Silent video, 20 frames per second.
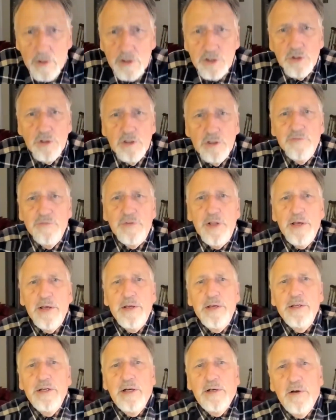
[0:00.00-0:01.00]
We're sort of
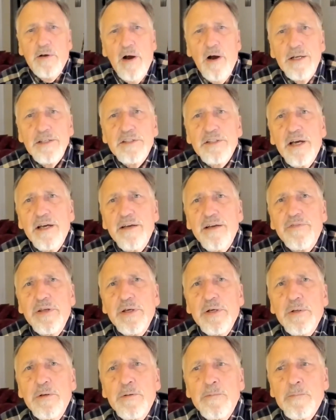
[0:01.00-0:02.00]
taking a God's eye
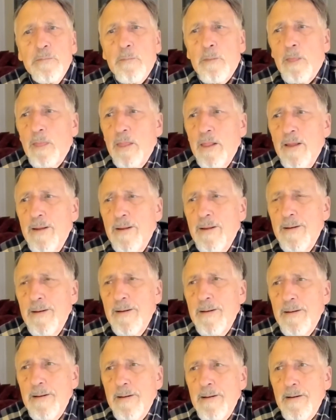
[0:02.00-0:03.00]
view.
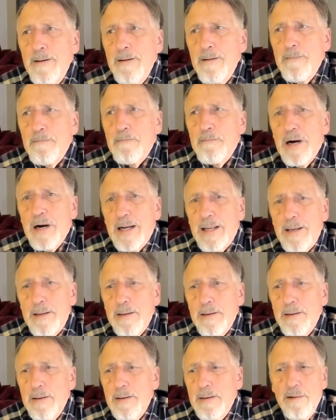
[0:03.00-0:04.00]

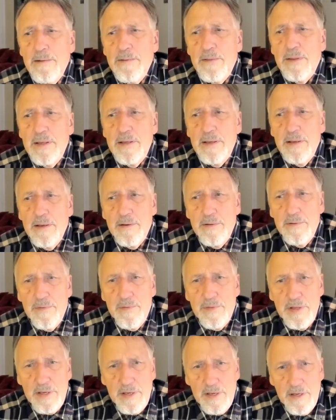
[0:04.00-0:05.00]
But
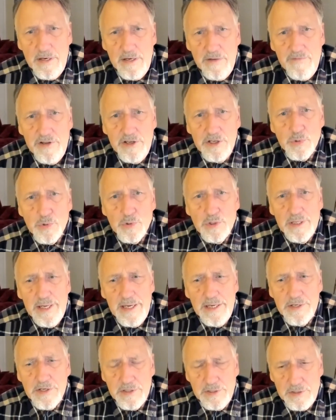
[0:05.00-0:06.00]
the individual
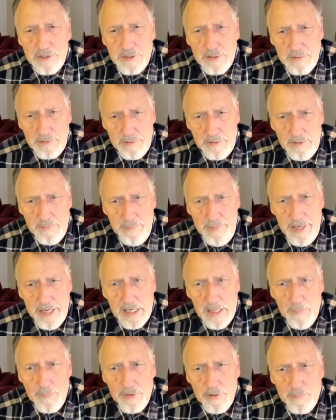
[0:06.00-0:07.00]
agents that
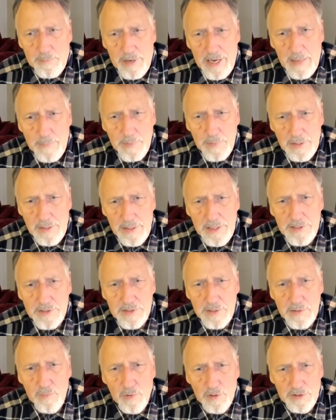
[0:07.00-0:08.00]
make up the
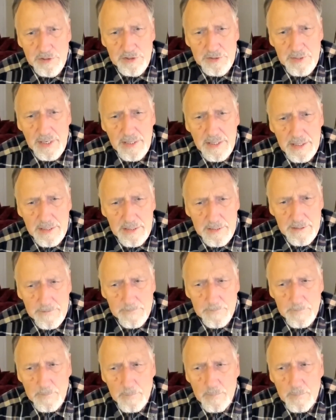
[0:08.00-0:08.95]
population we're studying